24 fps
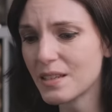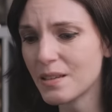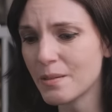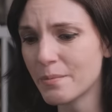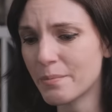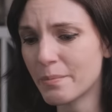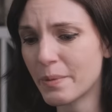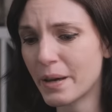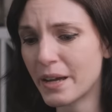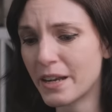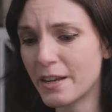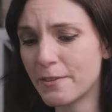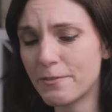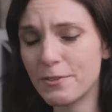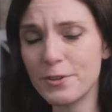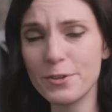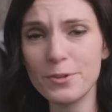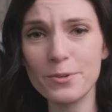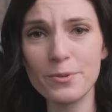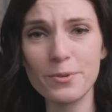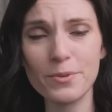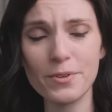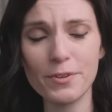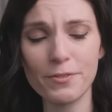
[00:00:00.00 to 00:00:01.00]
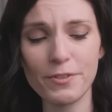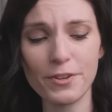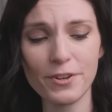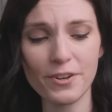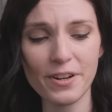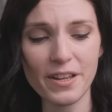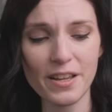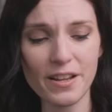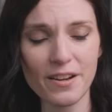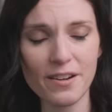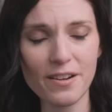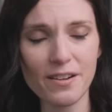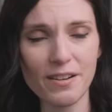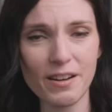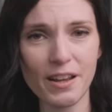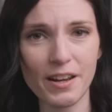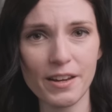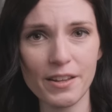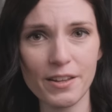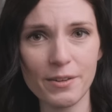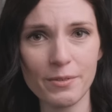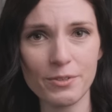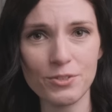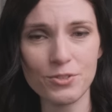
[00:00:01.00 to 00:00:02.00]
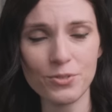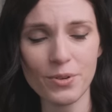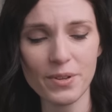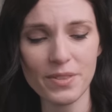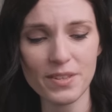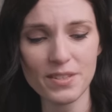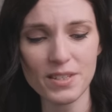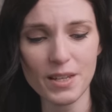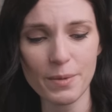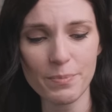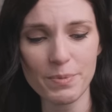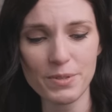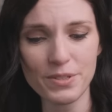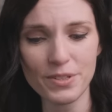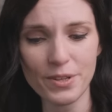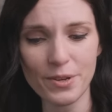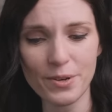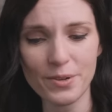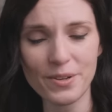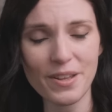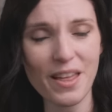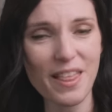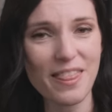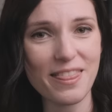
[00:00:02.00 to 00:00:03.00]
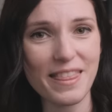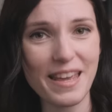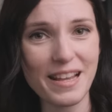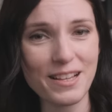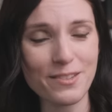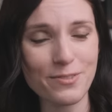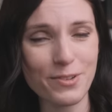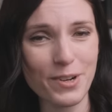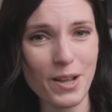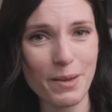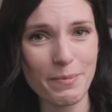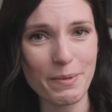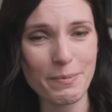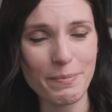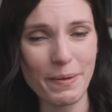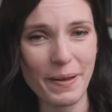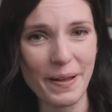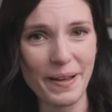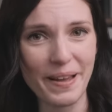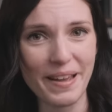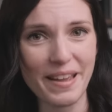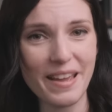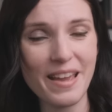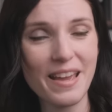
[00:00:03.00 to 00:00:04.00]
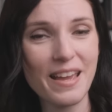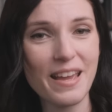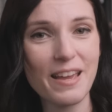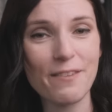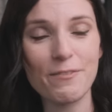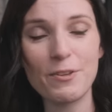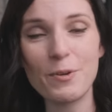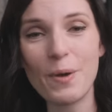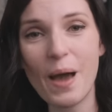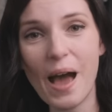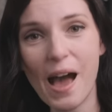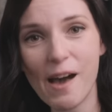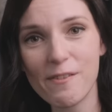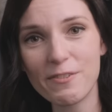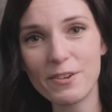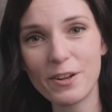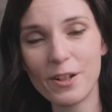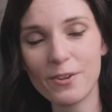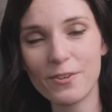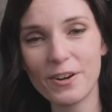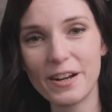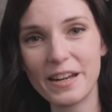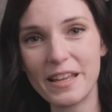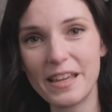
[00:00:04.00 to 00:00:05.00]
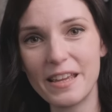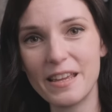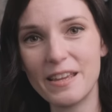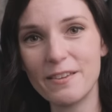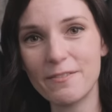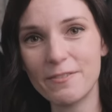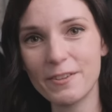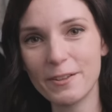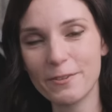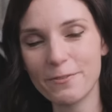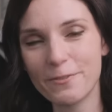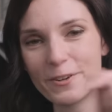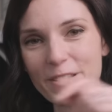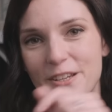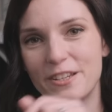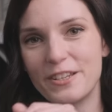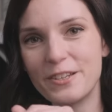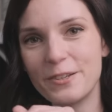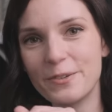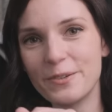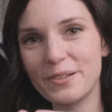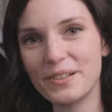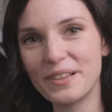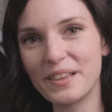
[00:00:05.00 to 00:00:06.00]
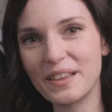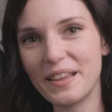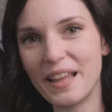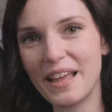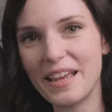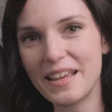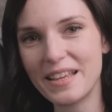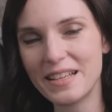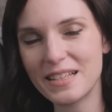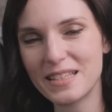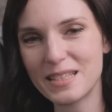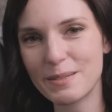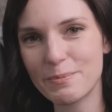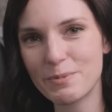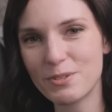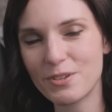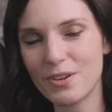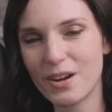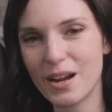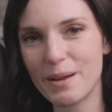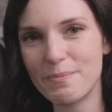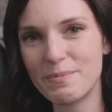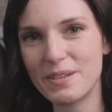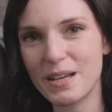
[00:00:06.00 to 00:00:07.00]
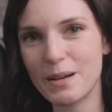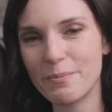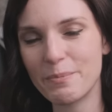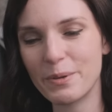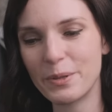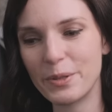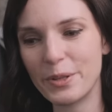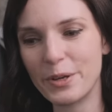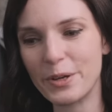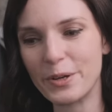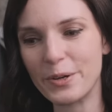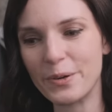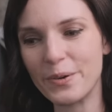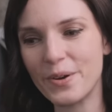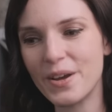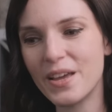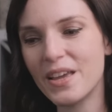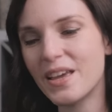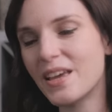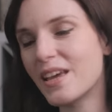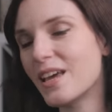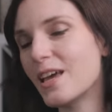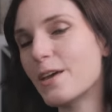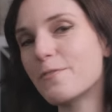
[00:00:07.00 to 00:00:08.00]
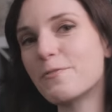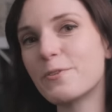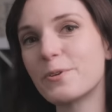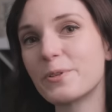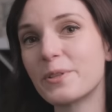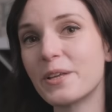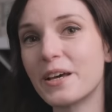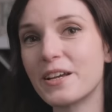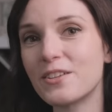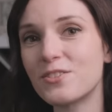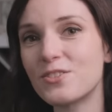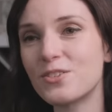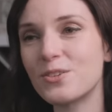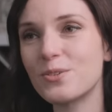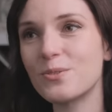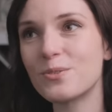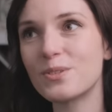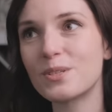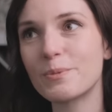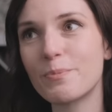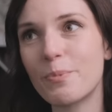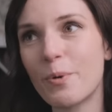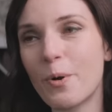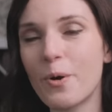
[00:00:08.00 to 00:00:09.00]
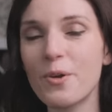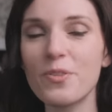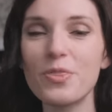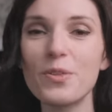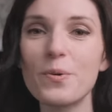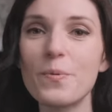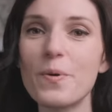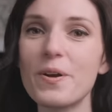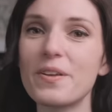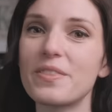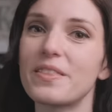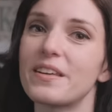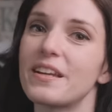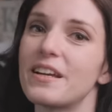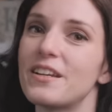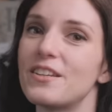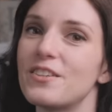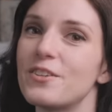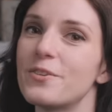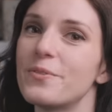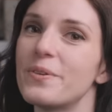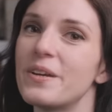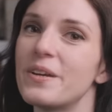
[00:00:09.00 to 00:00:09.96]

But if you if you're here and you enjoyed this episode, thanks for coming by. If you haven't already, feel free to like and subscribe down below. If you'd like to support the work that I do